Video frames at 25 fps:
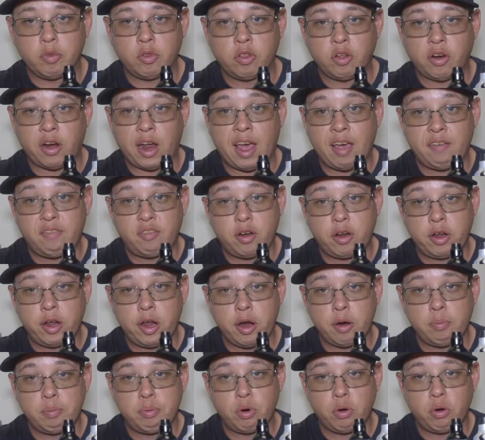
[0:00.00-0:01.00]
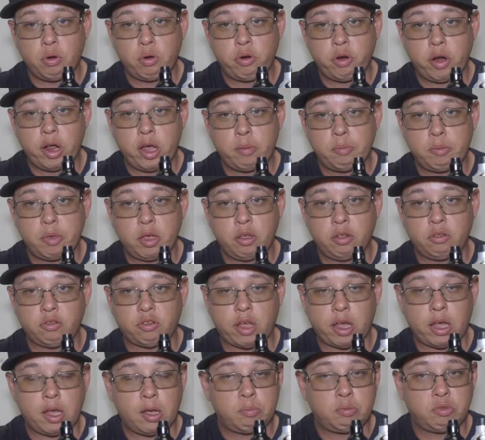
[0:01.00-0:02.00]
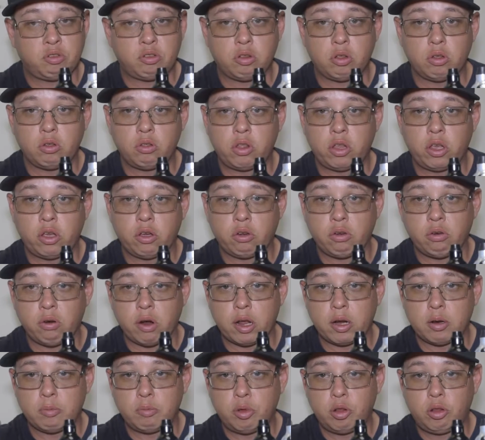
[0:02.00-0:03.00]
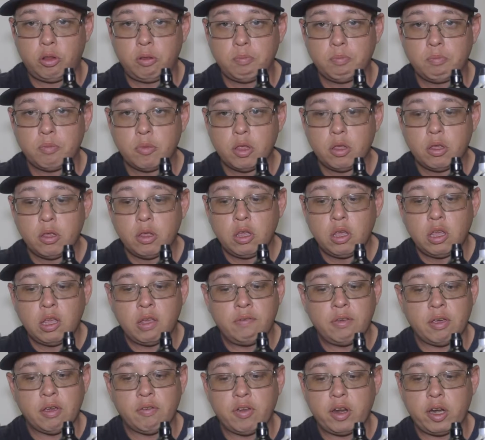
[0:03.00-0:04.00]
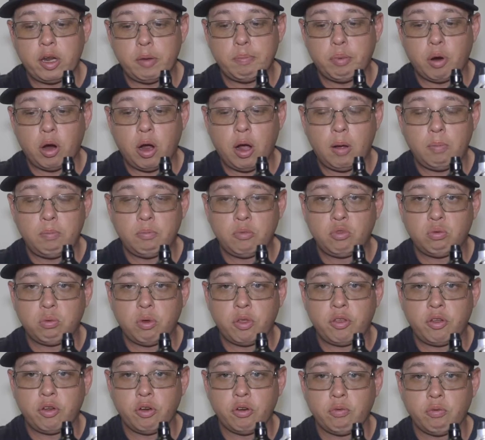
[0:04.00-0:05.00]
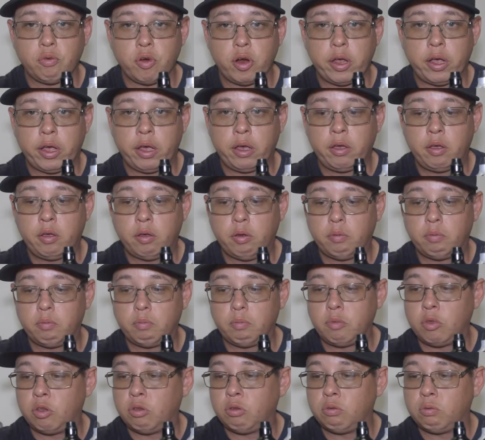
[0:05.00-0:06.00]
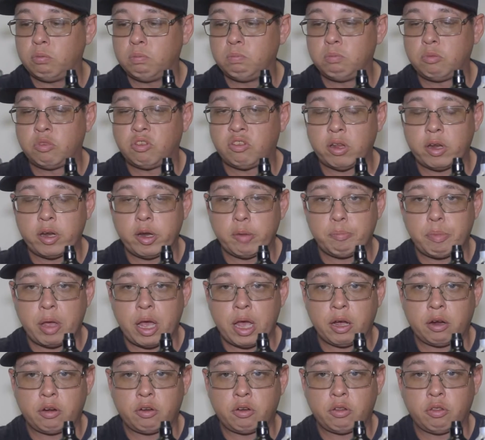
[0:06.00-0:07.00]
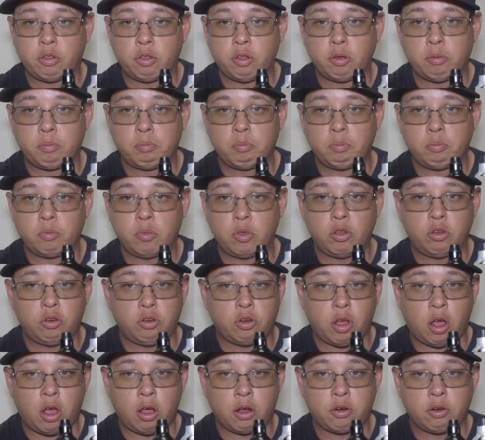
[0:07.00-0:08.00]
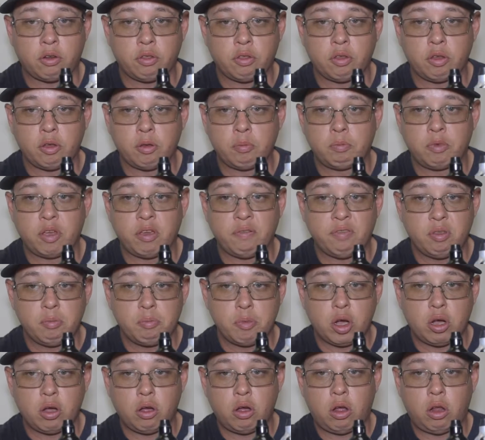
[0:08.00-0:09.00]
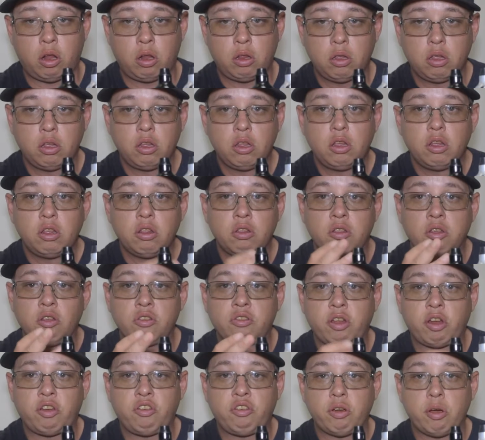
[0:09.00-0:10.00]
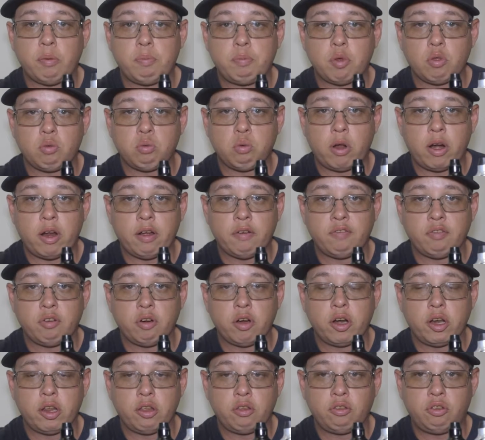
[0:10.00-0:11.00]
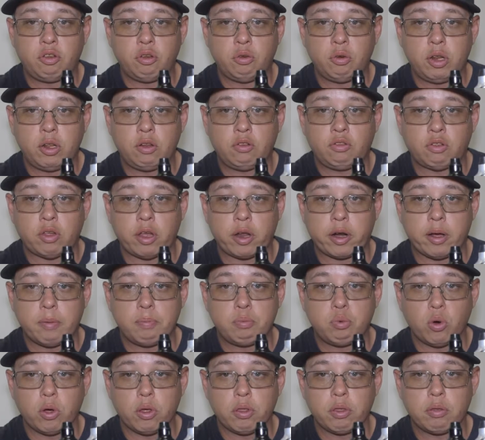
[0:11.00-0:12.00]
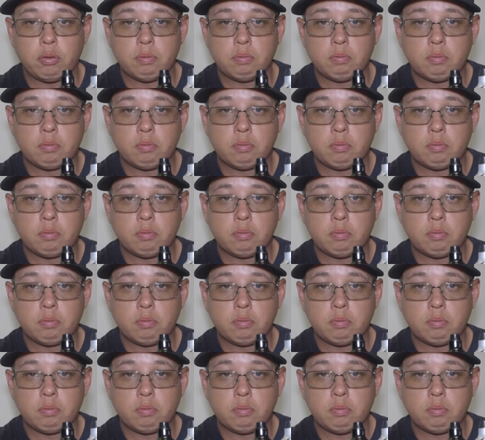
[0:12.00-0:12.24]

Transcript: Their aftercare program is absolutely incredible. If you have any problems with your rig, you send it back to them, you talk to them, give them a call. They'll set you up with whatever it is you need set up with.